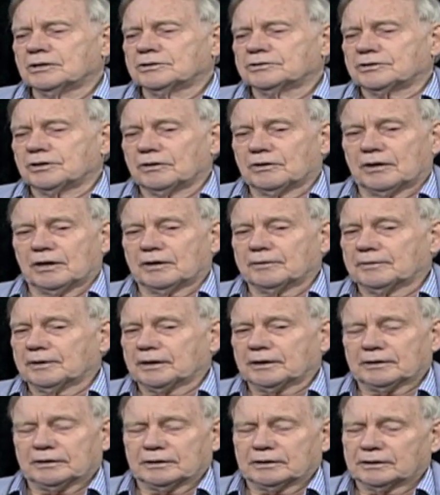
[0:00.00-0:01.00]
So um,
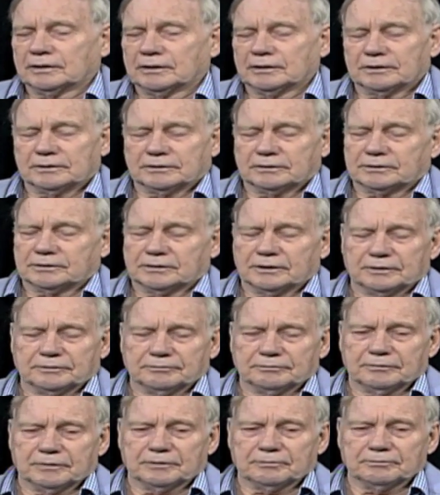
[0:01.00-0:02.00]
it, it,
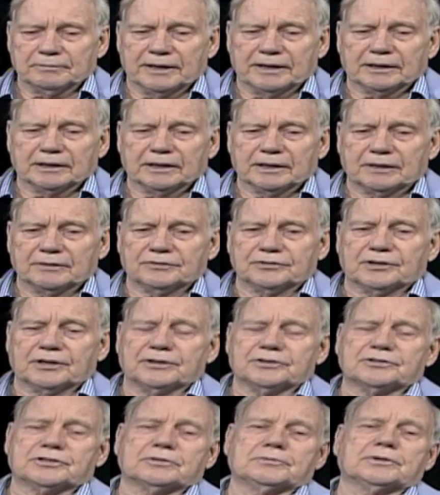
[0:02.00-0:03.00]
it, made a lot of
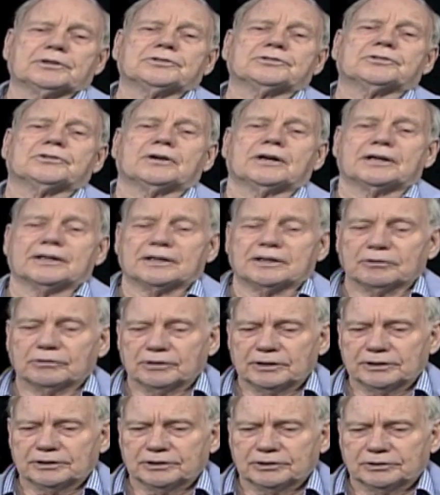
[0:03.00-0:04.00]
sense to me, so I
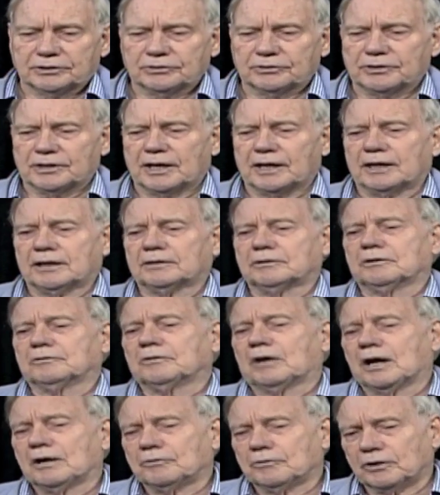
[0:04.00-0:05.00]
agreed to do that.
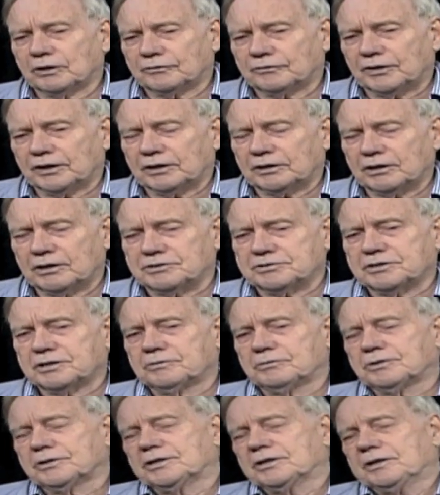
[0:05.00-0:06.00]
I worked very
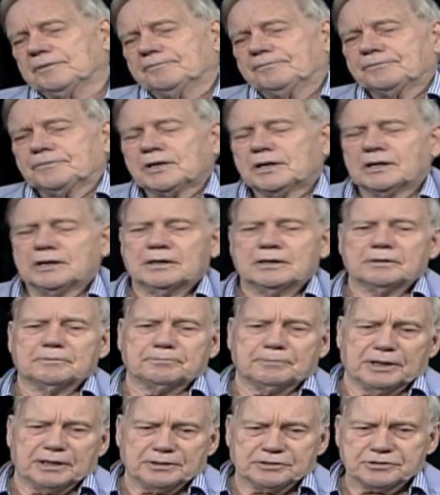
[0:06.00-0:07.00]
closely with him,
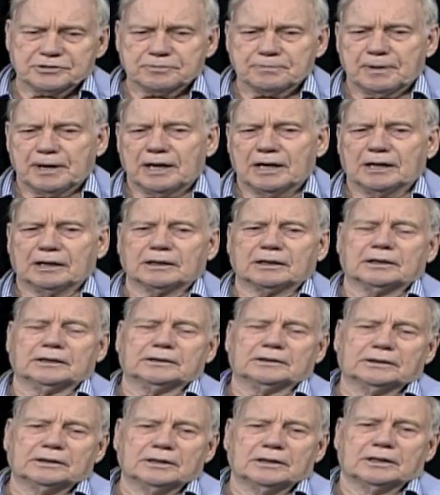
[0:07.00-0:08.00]
Ben Spock,
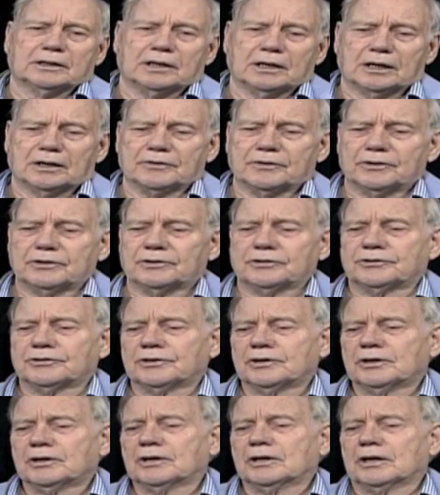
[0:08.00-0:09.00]
and
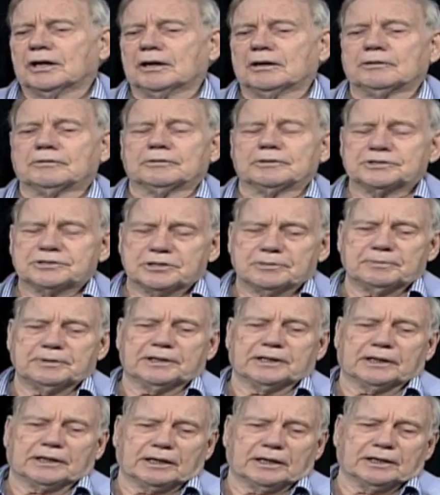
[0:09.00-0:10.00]
others, uh, was to
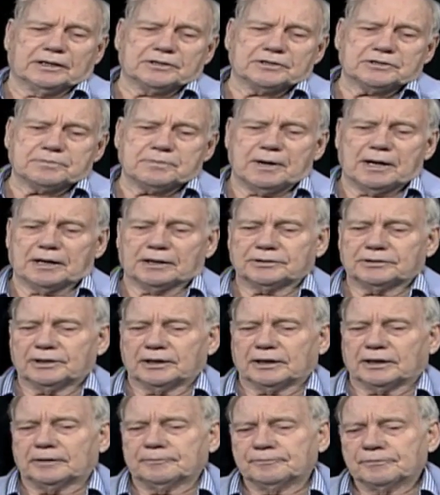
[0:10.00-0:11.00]
be a King Spock
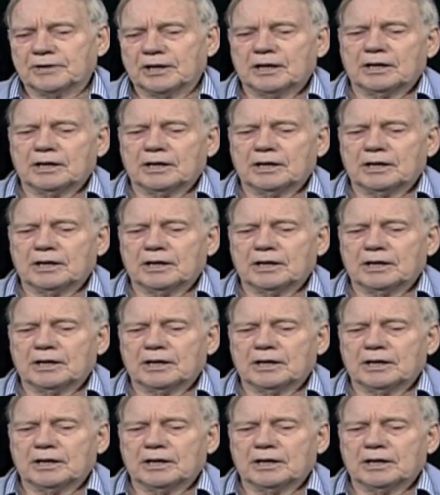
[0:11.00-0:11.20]
ticket.